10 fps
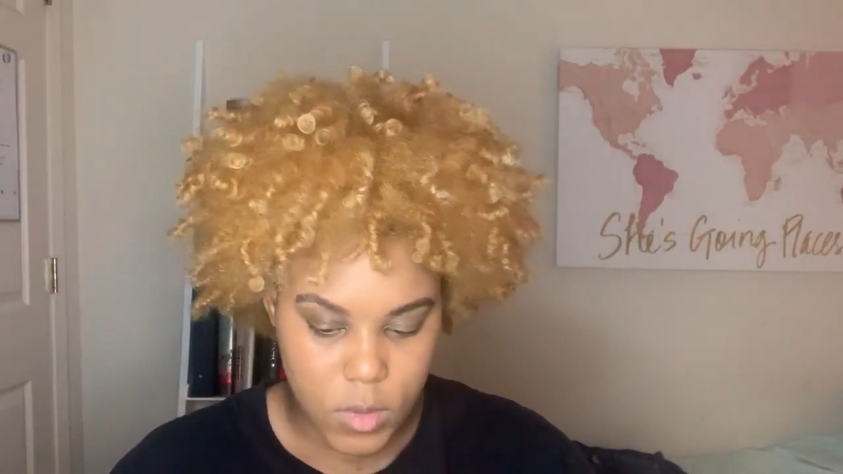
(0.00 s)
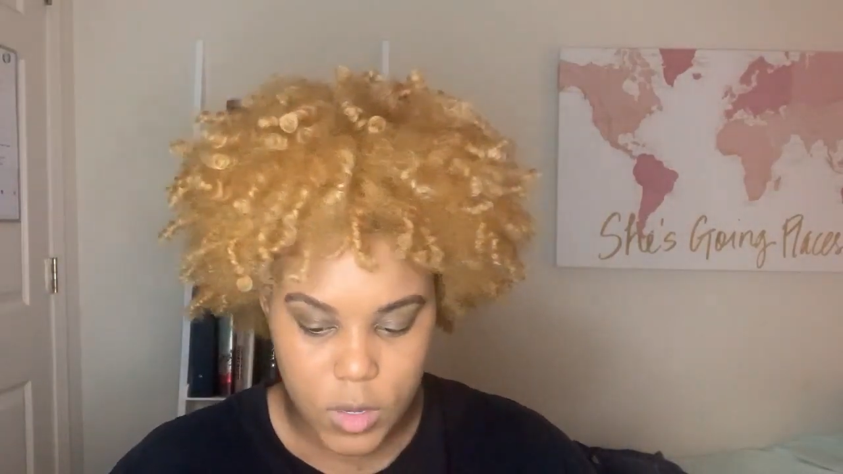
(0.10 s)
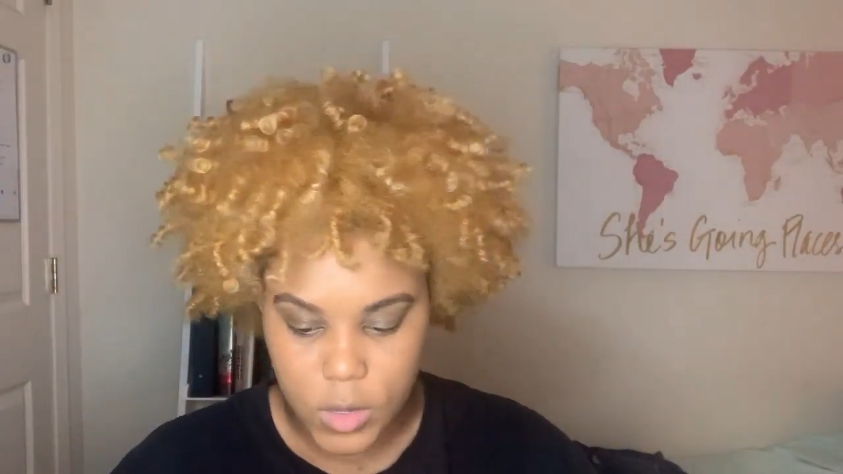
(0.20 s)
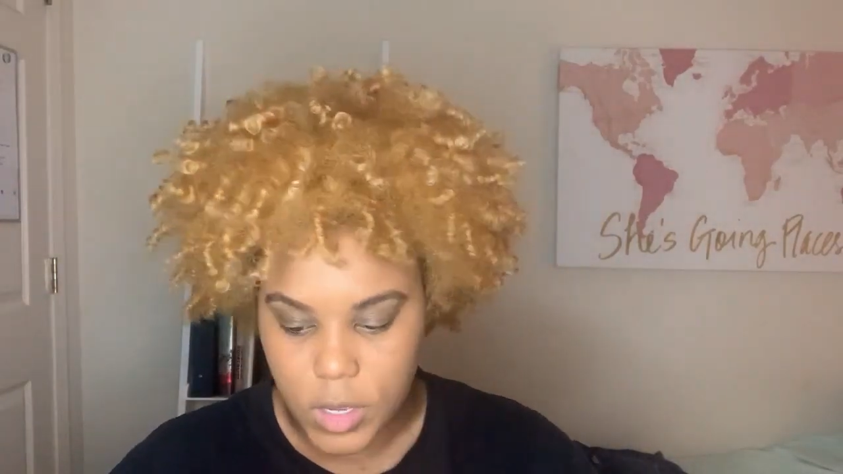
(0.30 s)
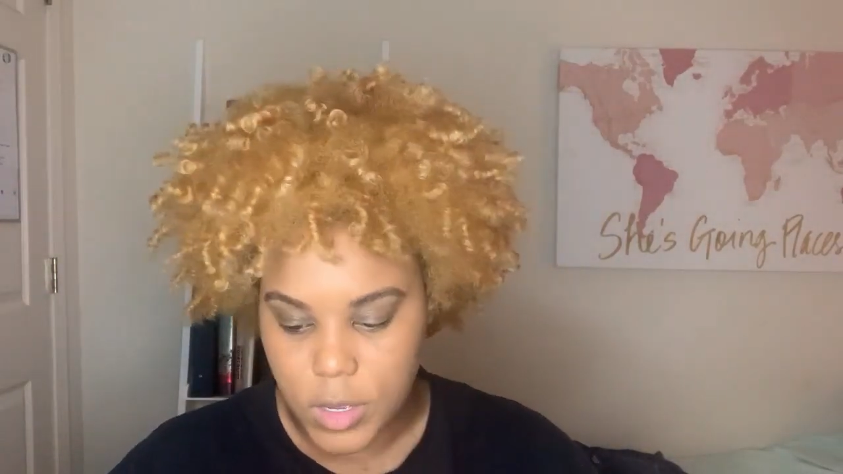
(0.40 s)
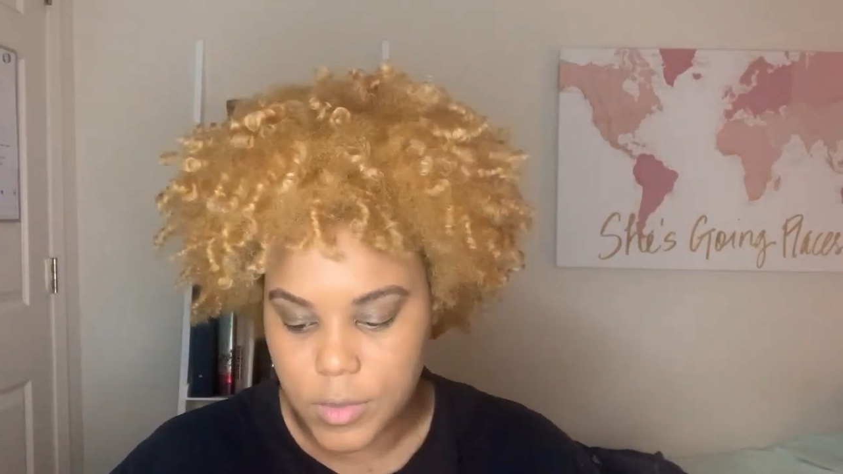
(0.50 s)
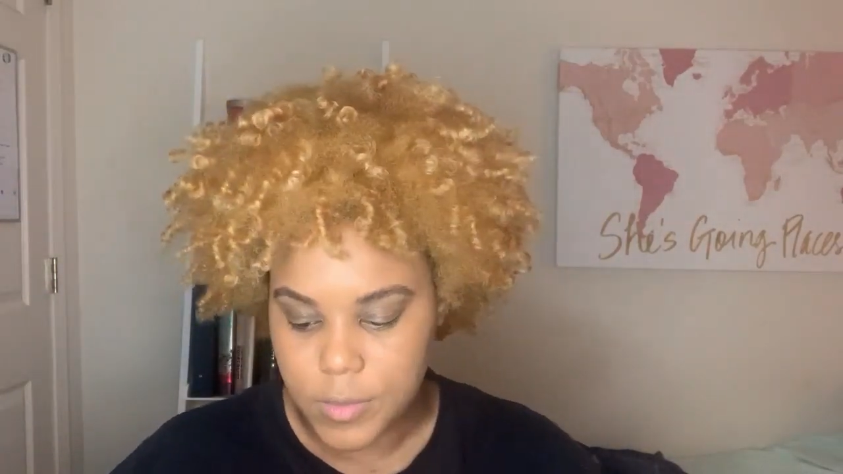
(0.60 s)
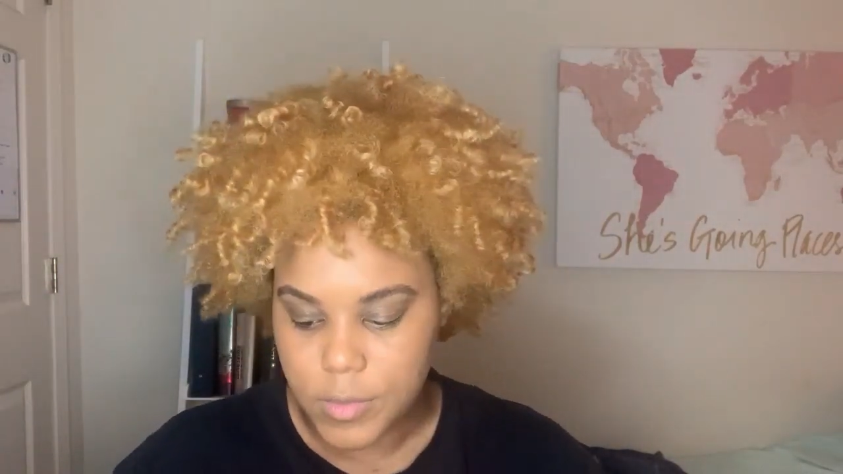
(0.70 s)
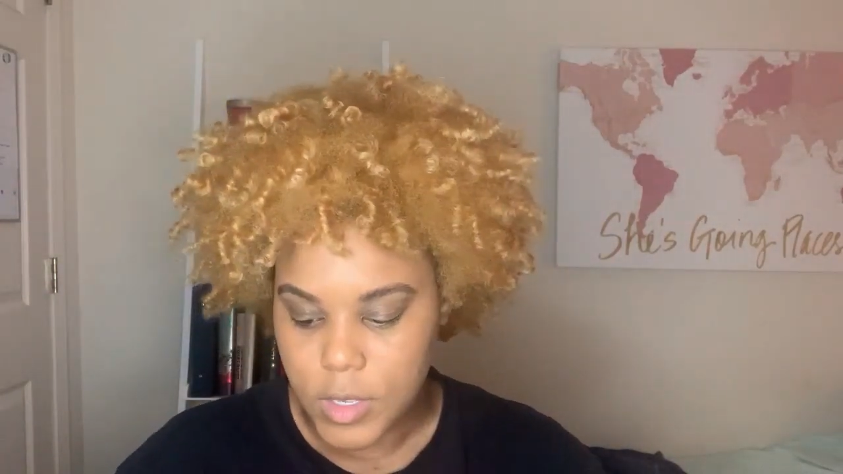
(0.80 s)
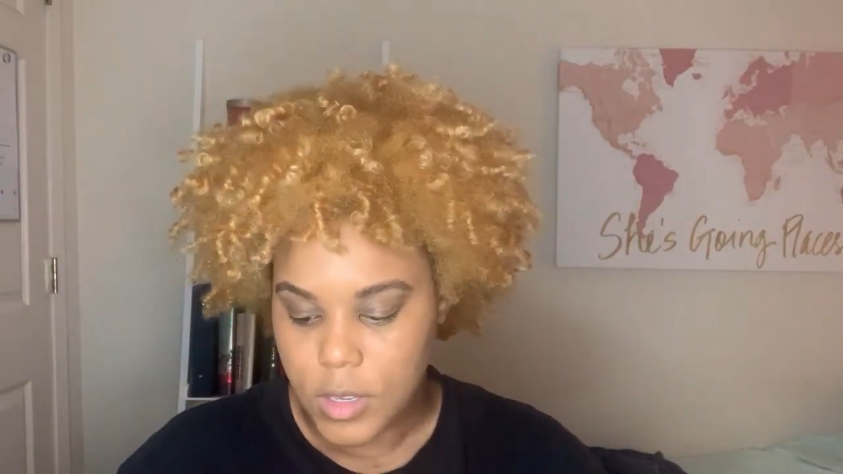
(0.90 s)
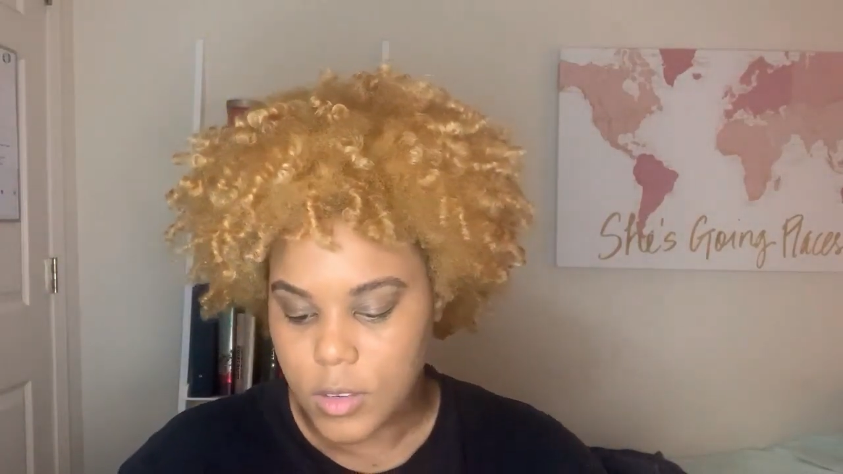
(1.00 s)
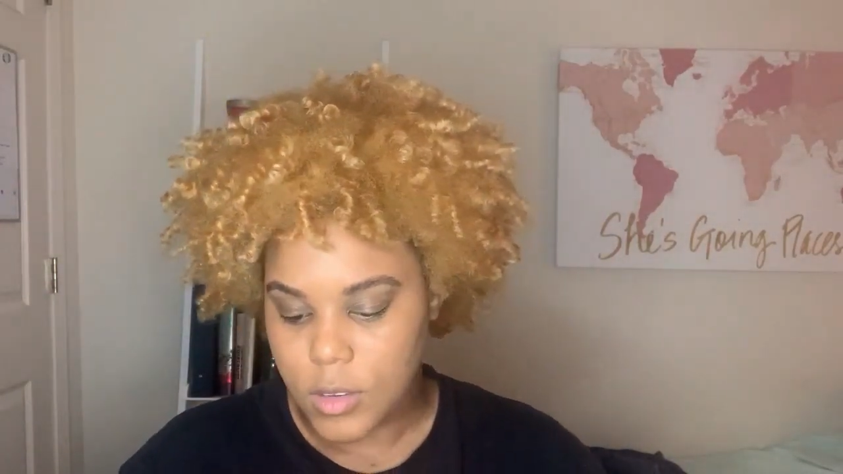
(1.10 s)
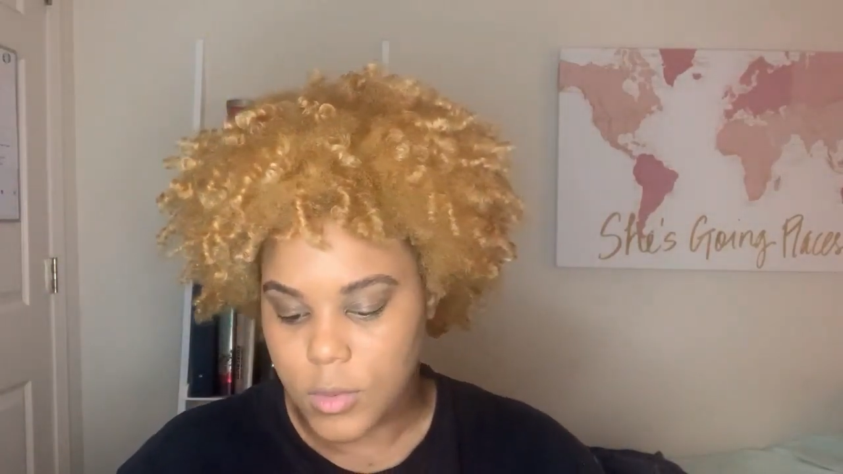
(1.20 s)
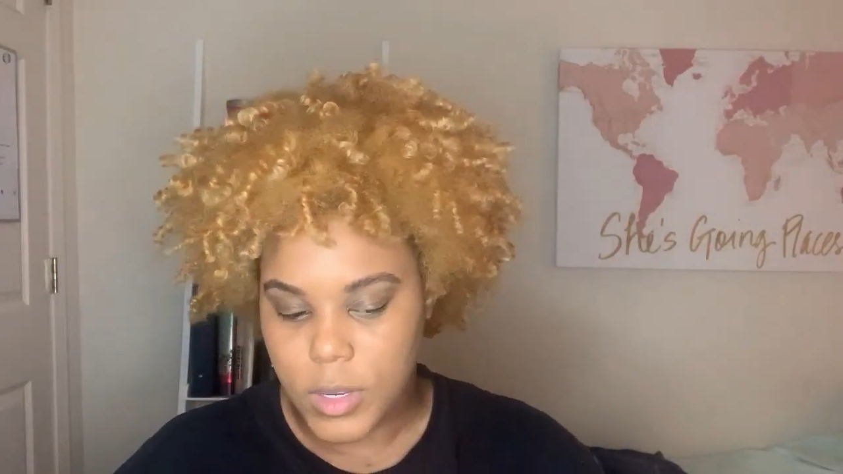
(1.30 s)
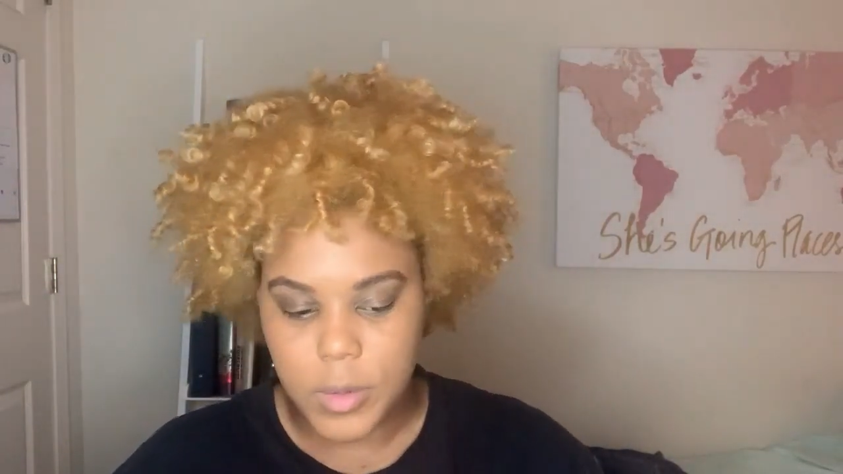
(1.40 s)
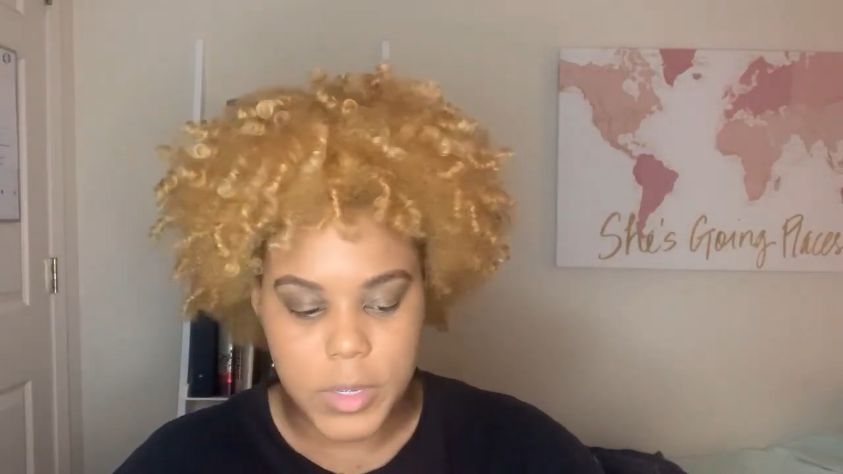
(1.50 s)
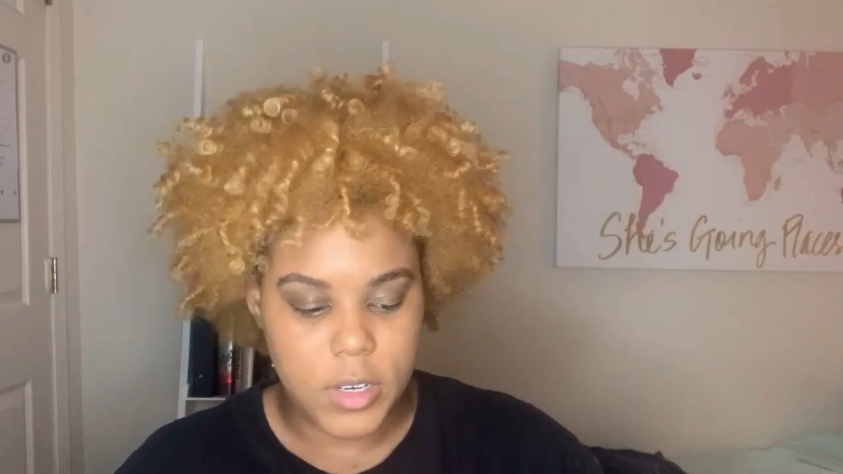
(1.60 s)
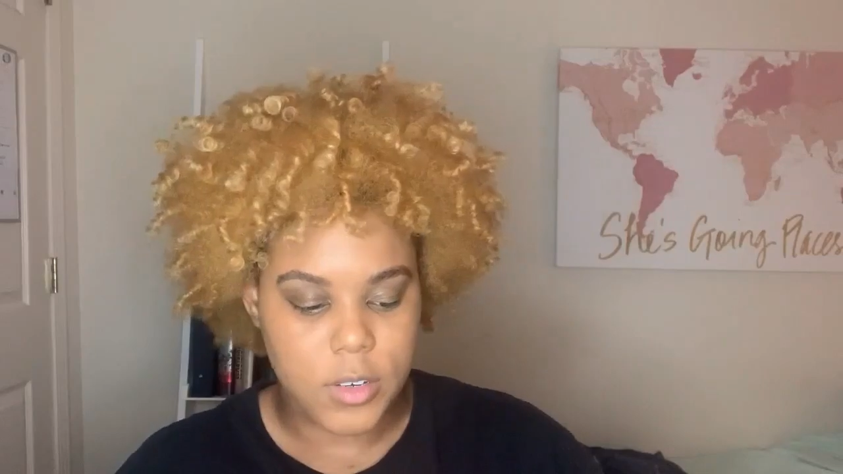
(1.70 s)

Okay, so what I'm gonna